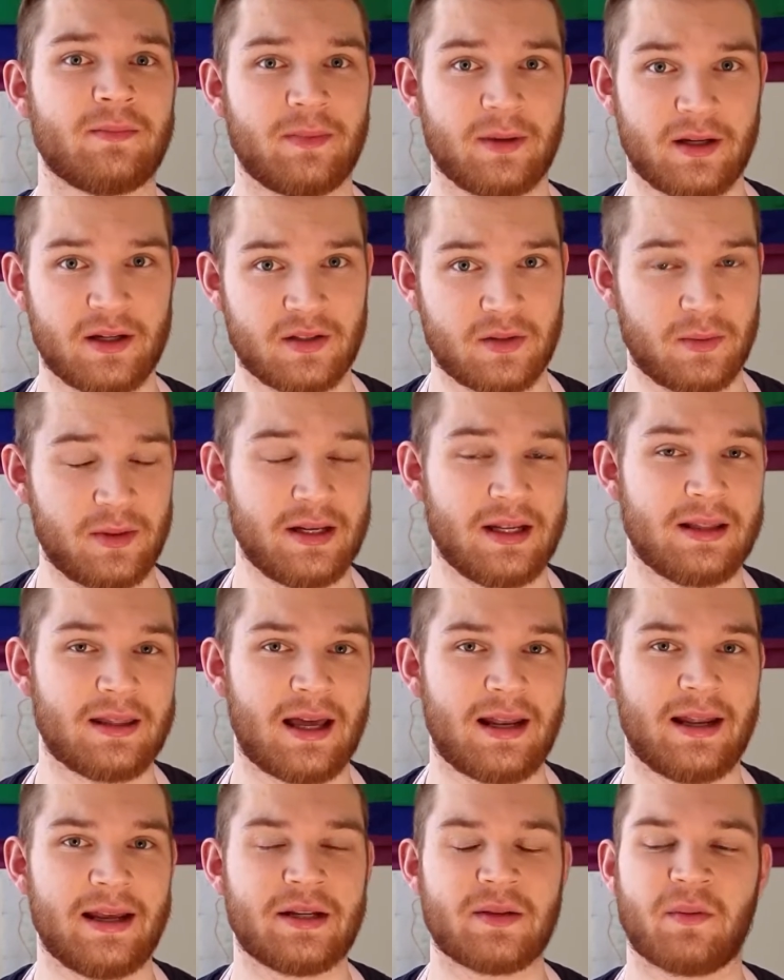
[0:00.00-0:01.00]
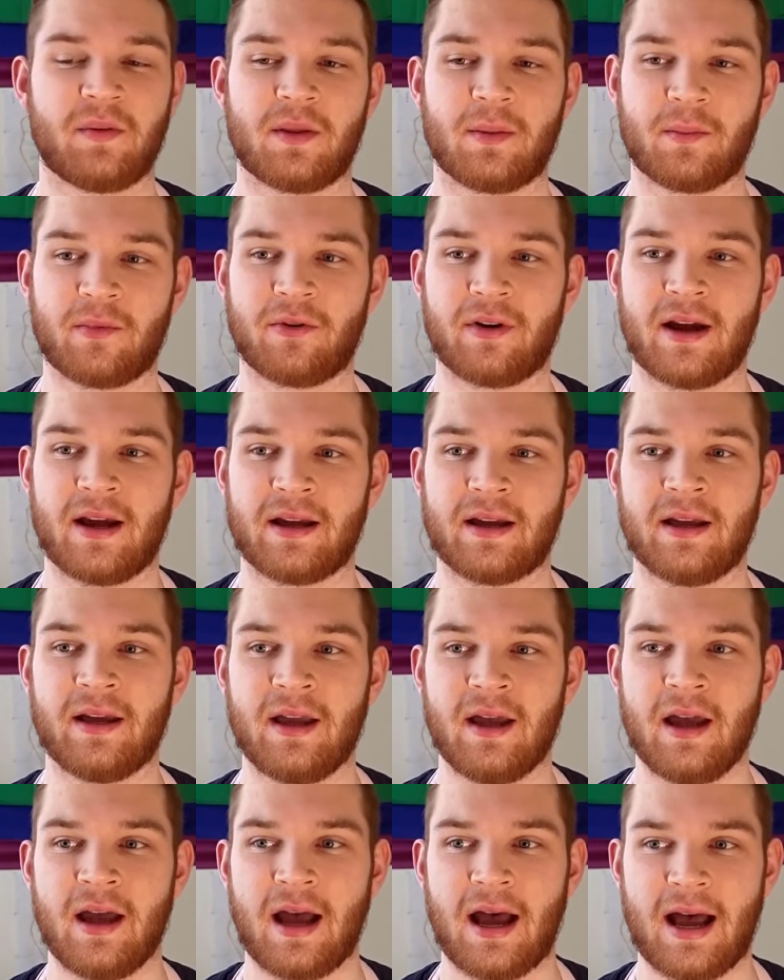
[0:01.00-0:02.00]
because we need that later for the meringue,
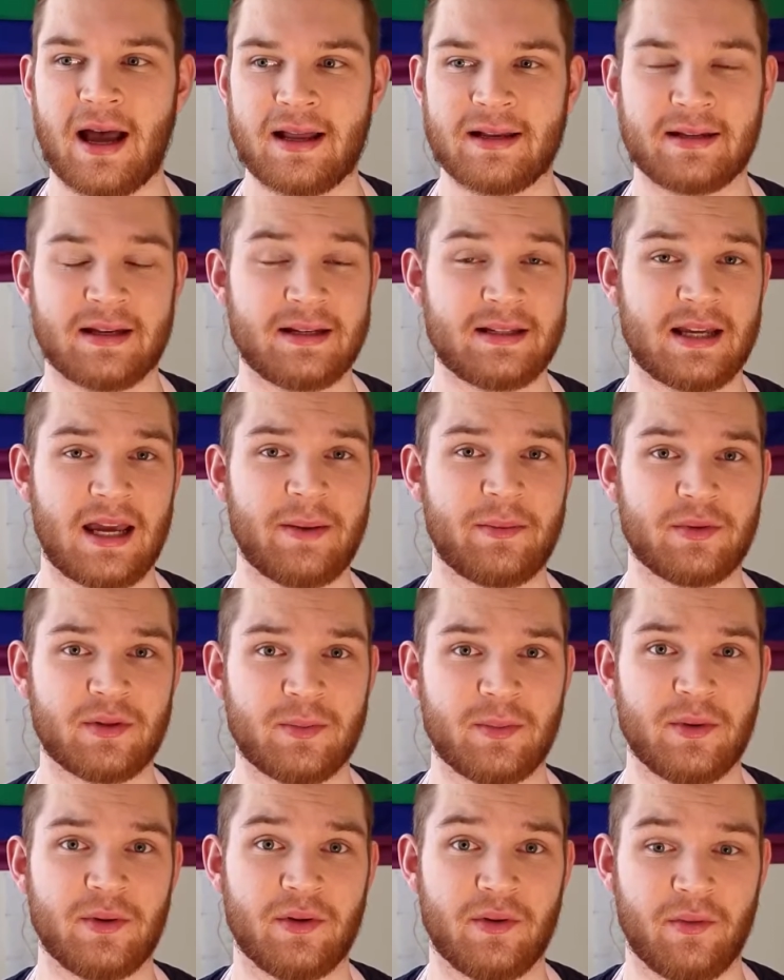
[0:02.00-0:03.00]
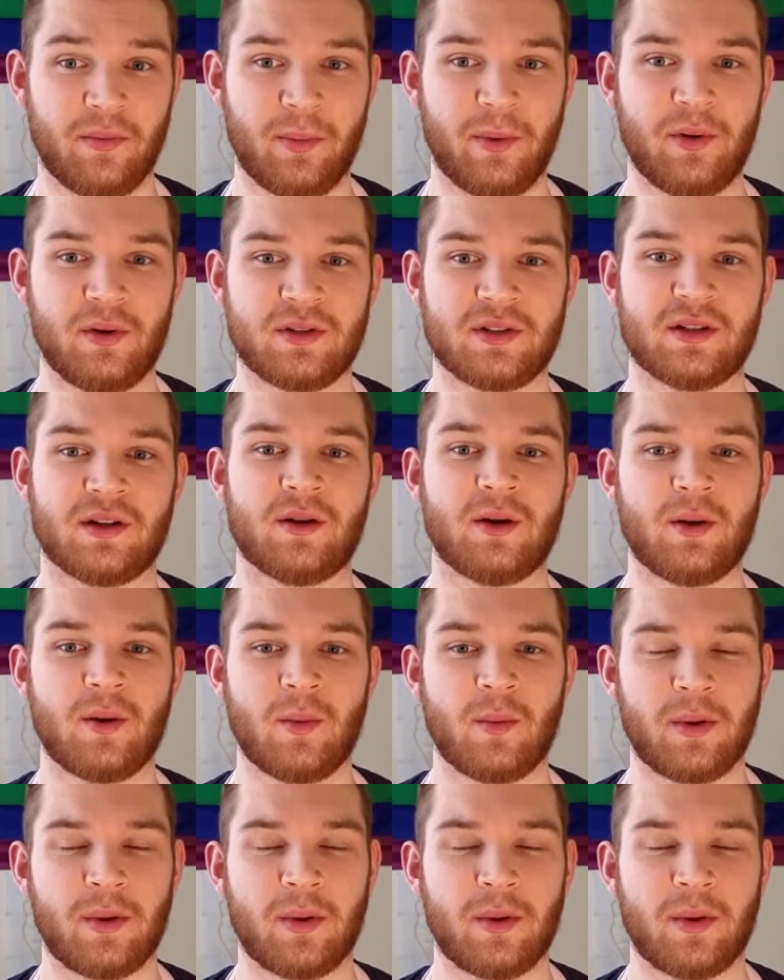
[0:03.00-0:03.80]
and a tablespoon of water.